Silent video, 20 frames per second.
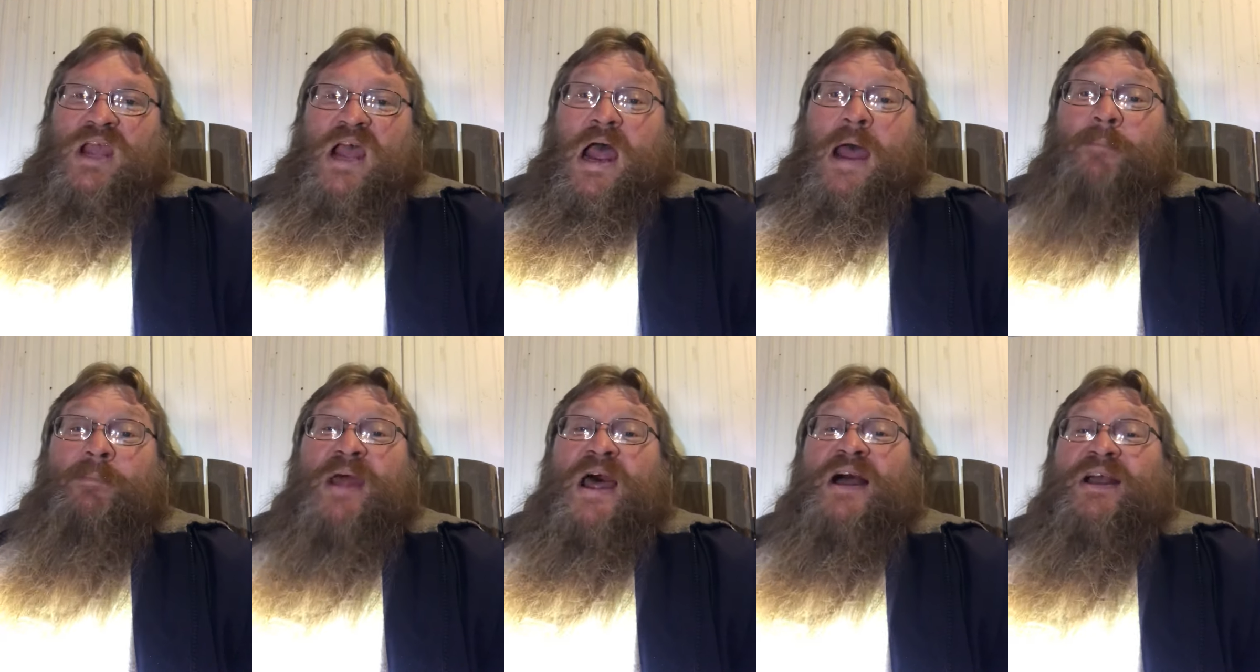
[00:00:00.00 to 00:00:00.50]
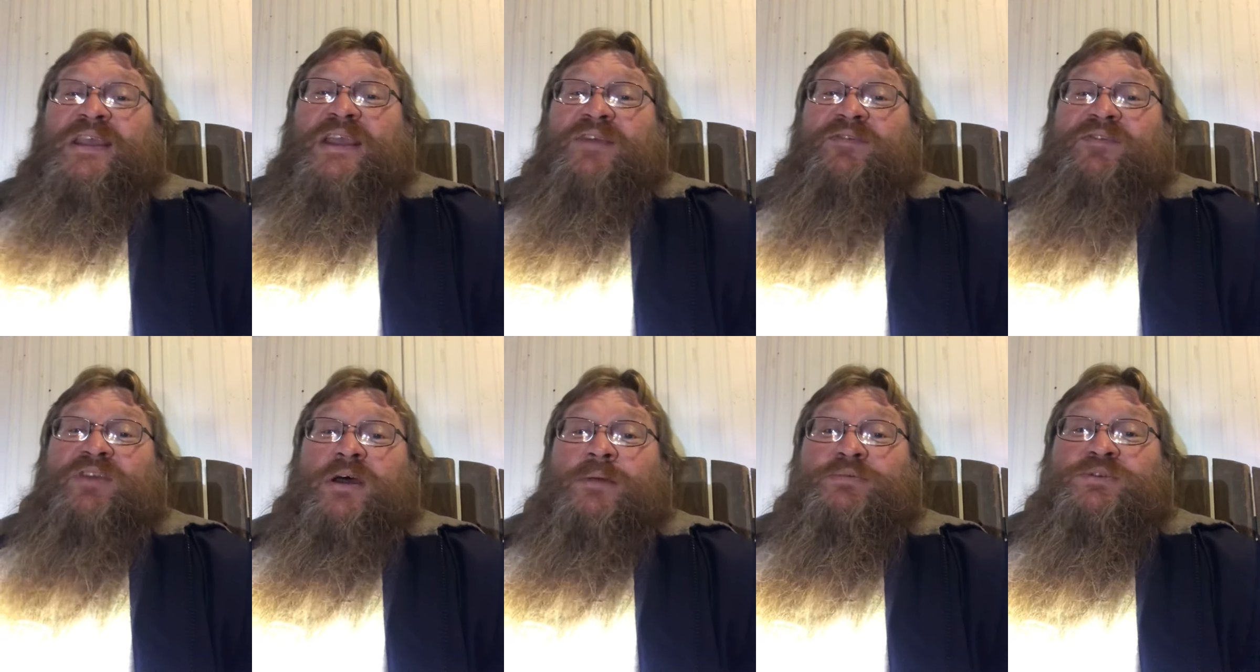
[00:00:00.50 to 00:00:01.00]
I'm not
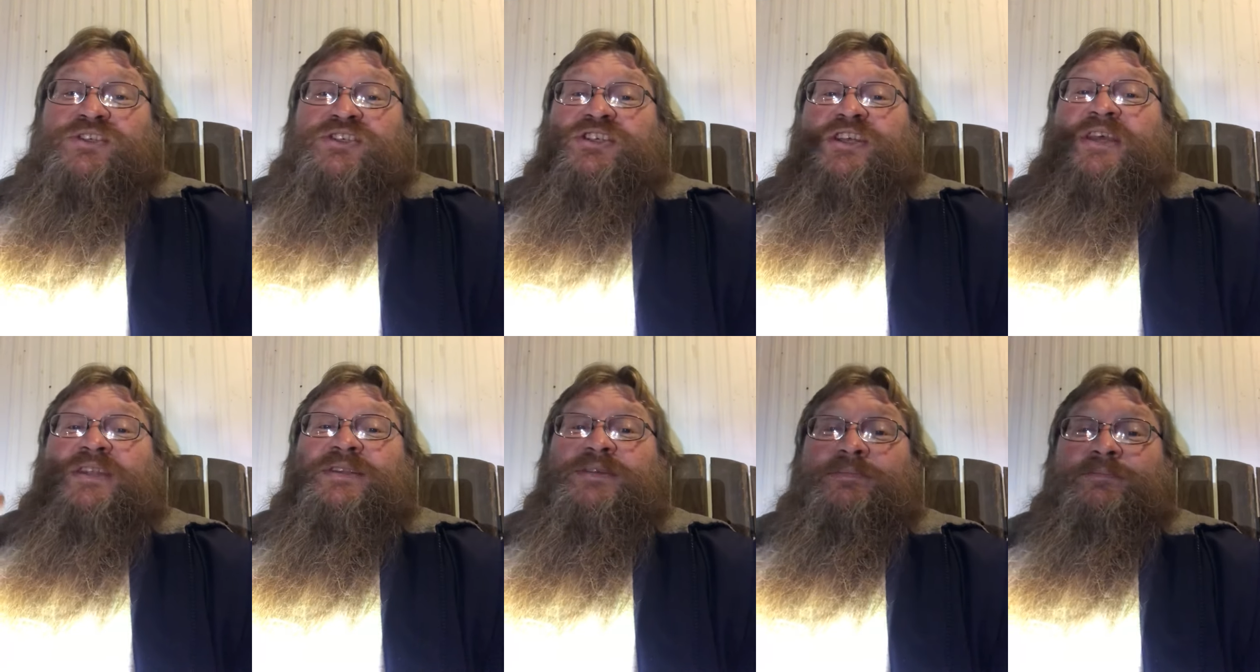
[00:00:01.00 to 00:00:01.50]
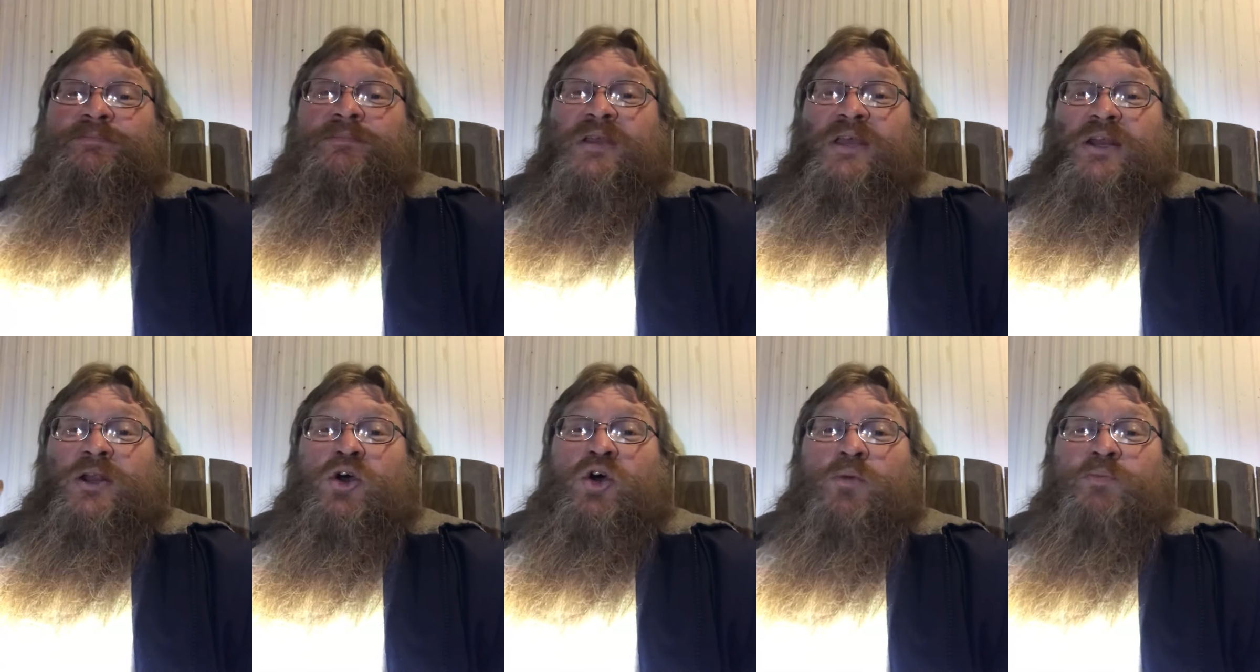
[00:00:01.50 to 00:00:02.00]
giving up shit,
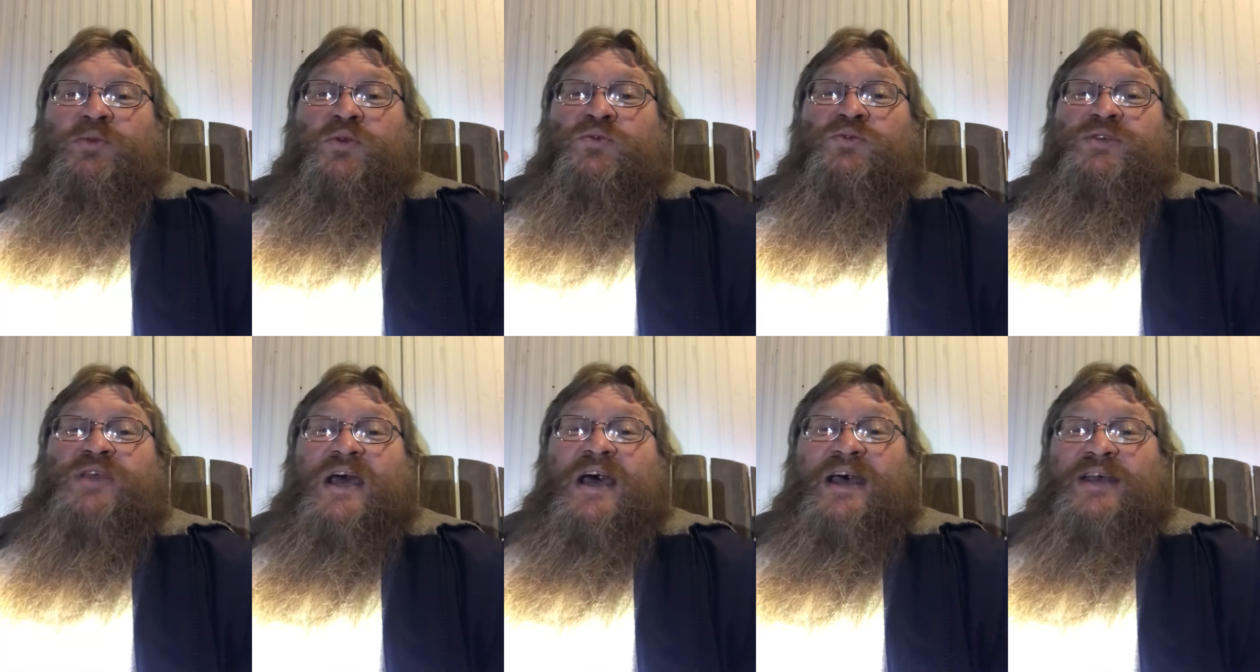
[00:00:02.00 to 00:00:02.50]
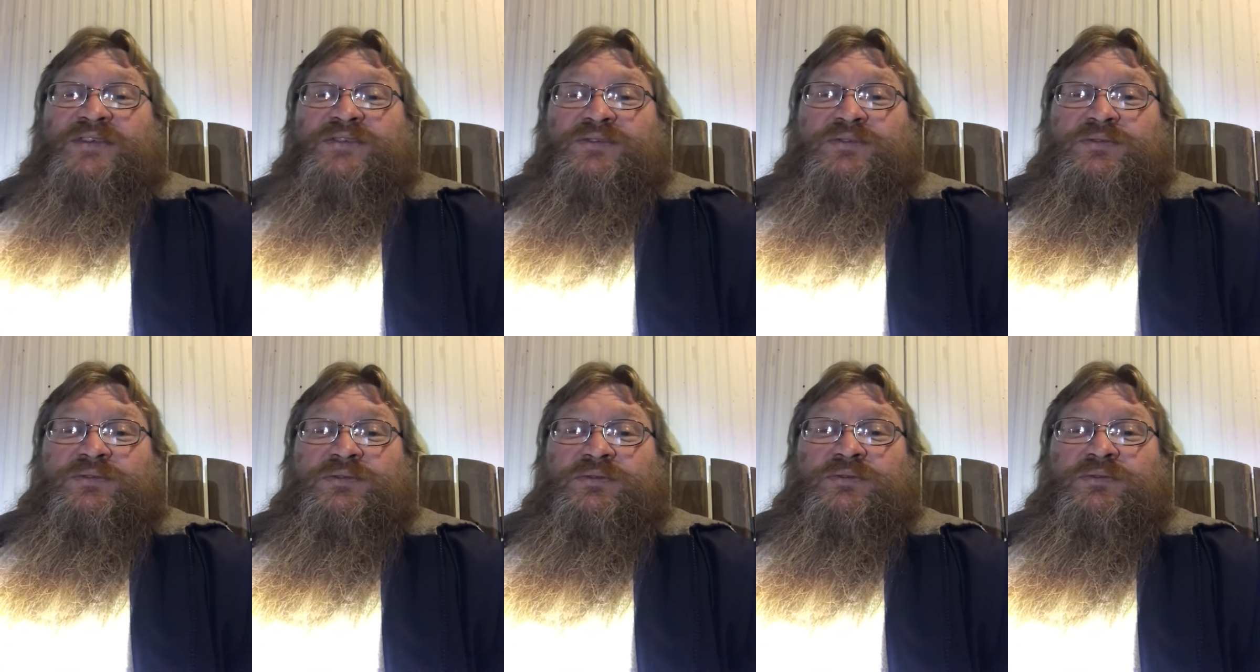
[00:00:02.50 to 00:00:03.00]
and I hope you guys
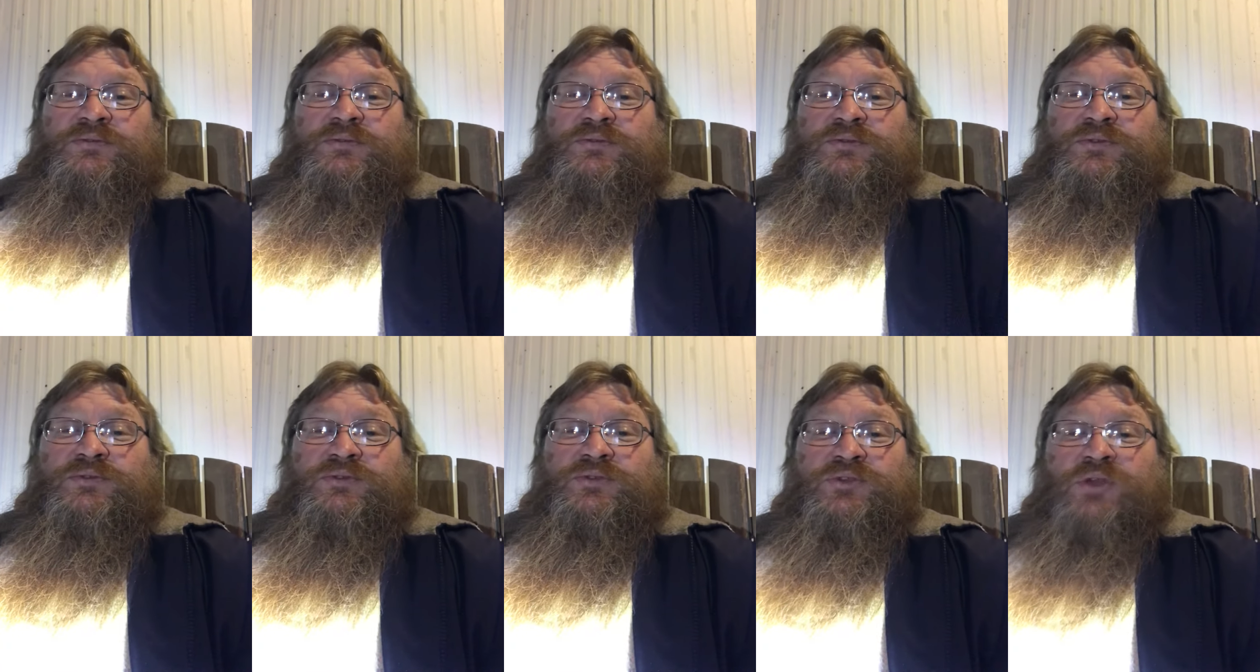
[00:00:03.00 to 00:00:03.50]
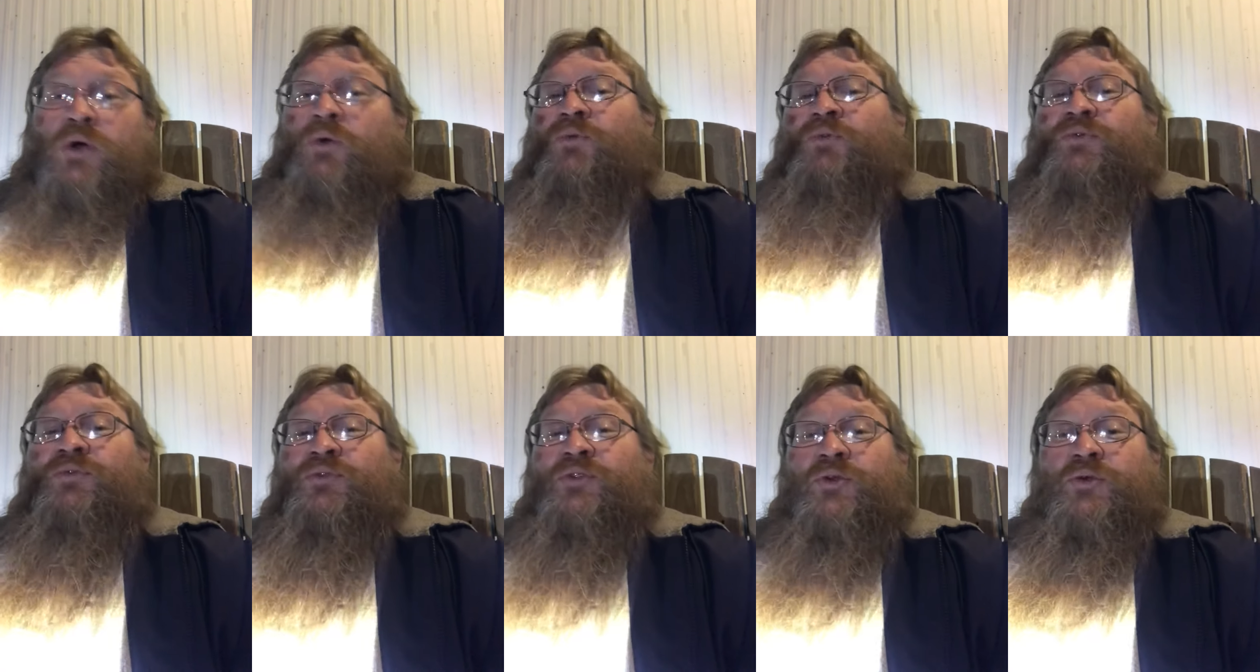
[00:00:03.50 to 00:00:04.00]
don't
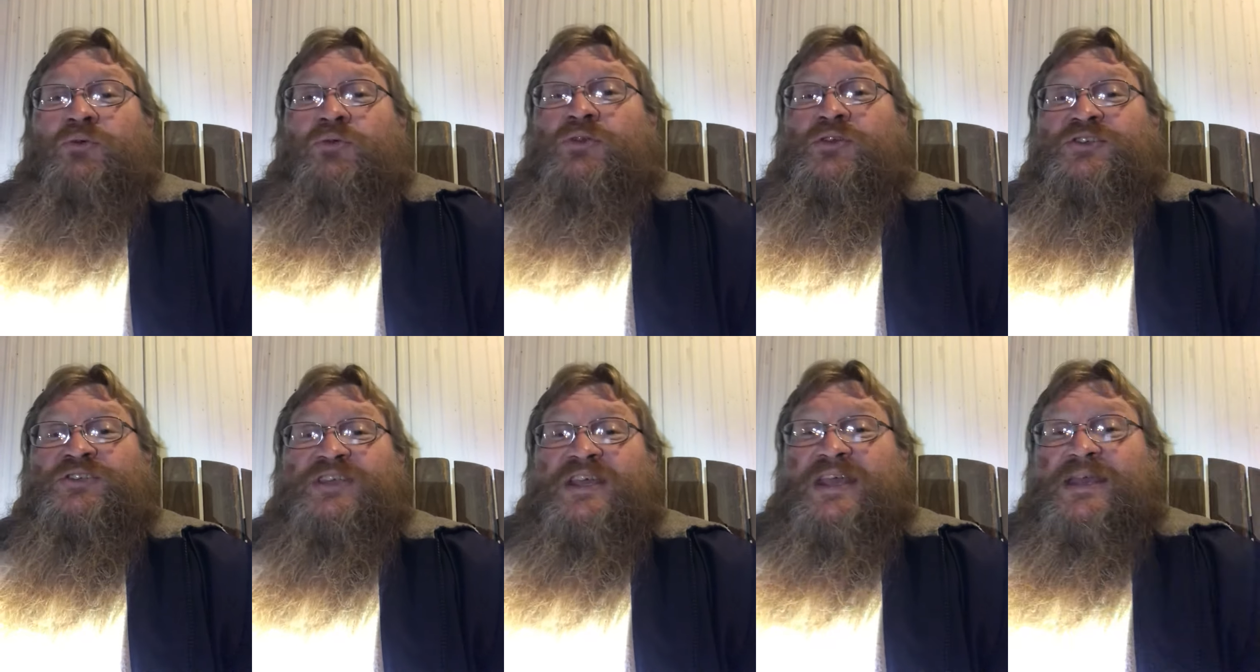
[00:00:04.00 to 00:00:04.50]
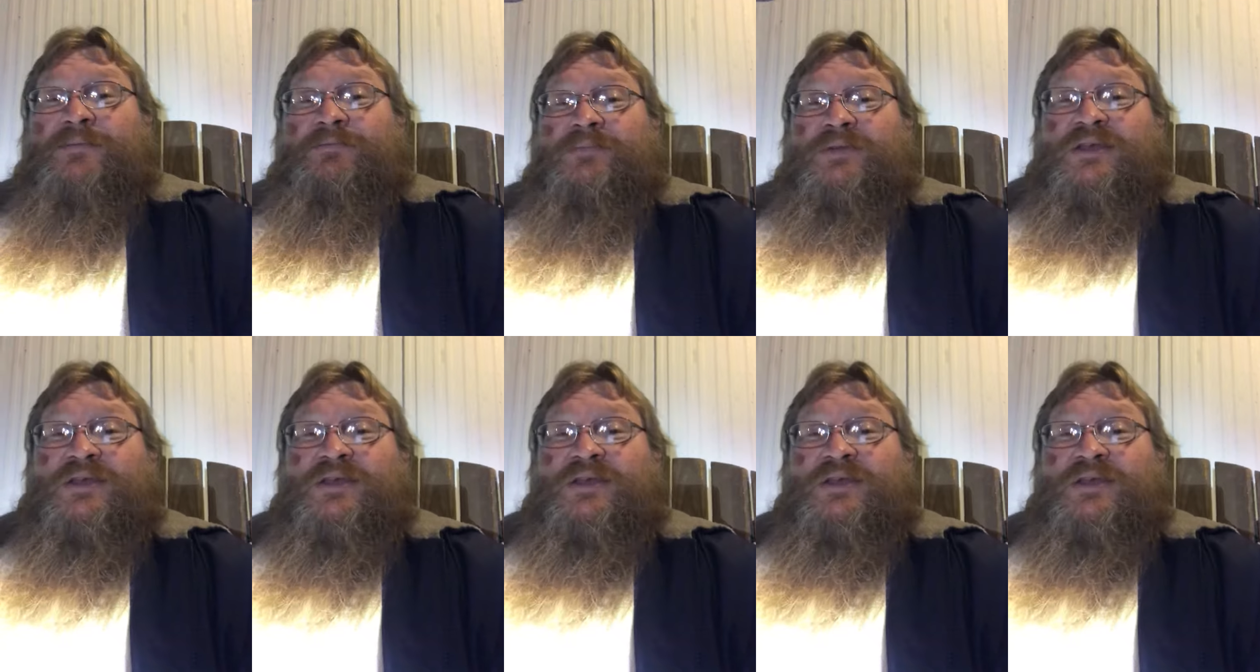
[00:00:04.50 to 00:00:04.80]
do the same.